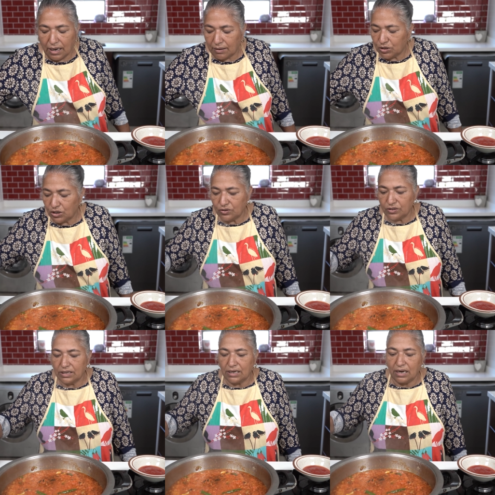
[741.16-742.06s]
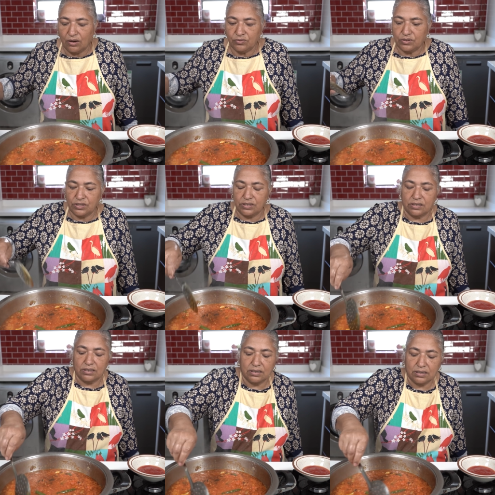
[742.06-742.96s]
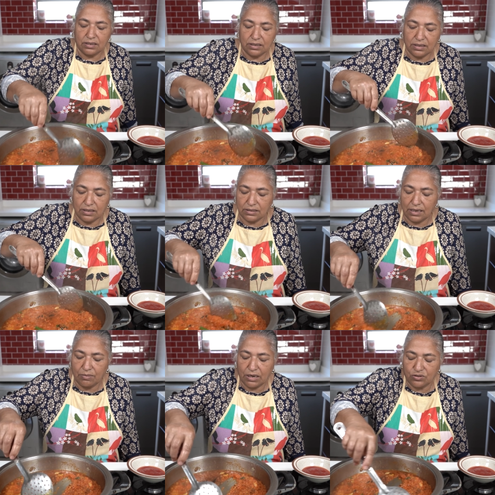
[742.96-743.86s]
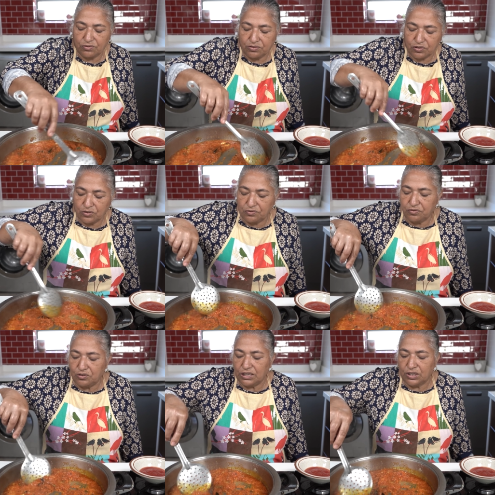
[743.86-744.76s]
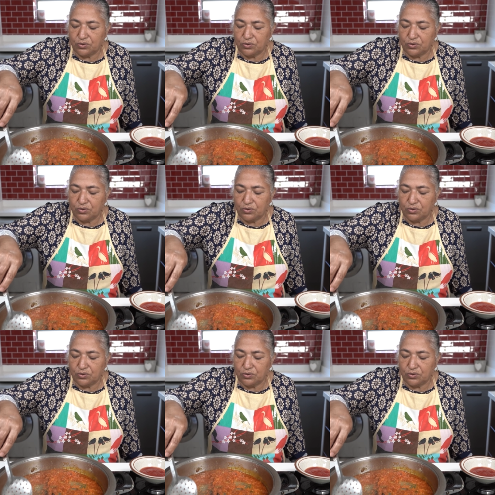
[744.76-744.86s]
I'm not going to allow this tomato to fully